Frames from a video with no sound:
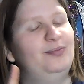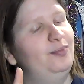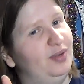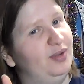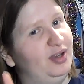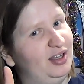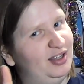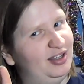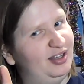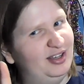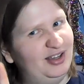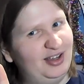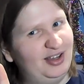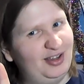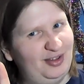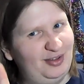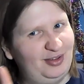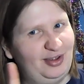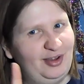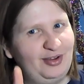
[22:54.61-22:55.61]

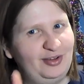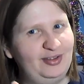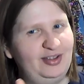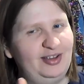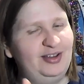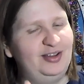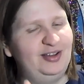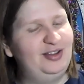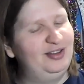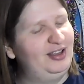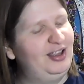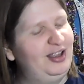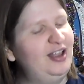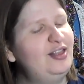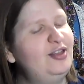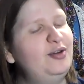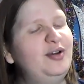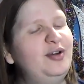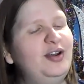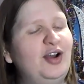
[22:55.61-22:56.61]
Uh, I'll get
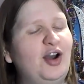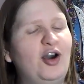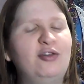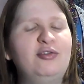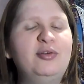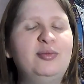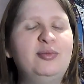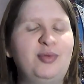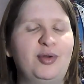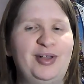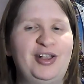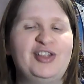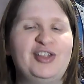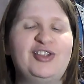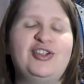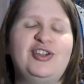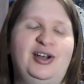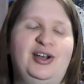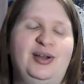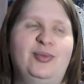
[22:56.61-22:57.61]
to an honorable
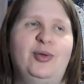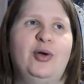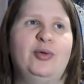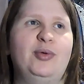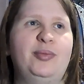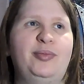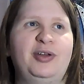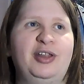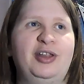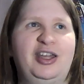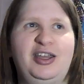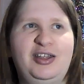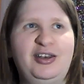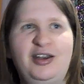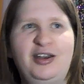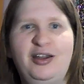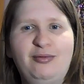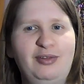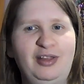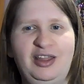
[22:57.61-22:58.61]
mention in a moment, but like
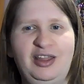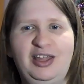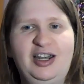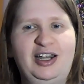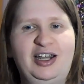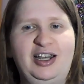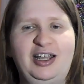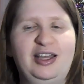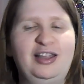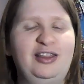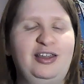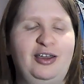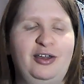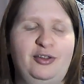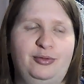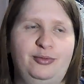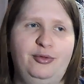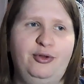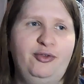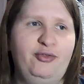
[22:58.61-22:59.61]
not really in any of the
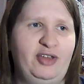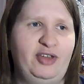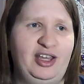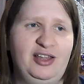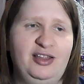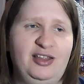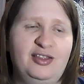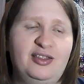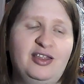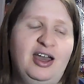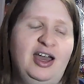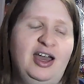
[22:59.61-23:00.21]
other movies